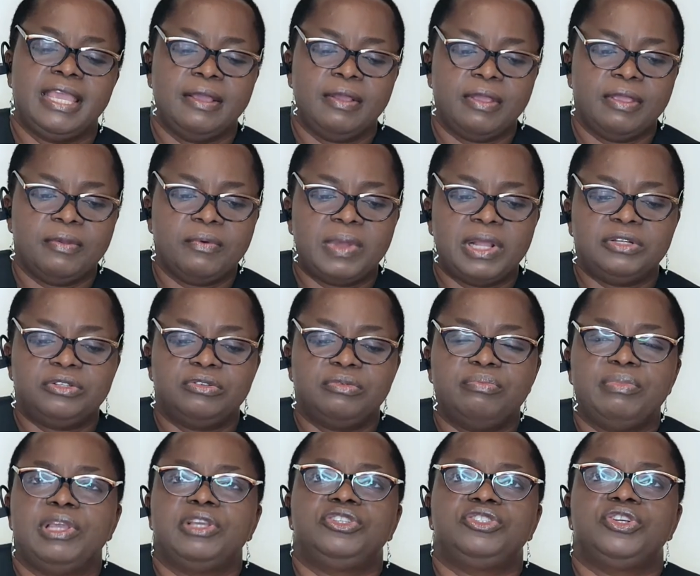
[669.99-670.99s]
You want to
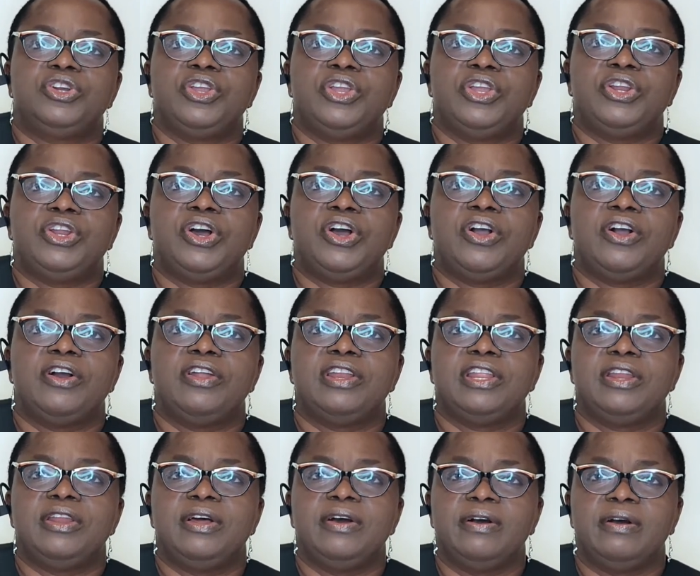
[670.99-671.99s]
make sure you knock on the
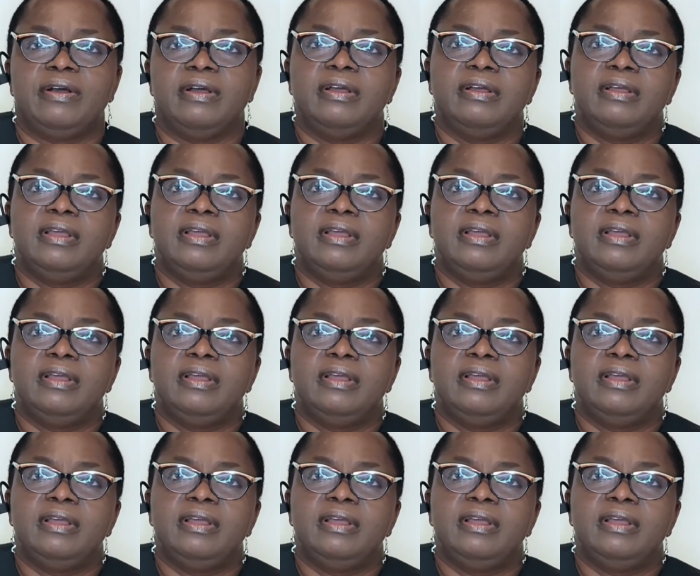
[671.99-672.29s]
door.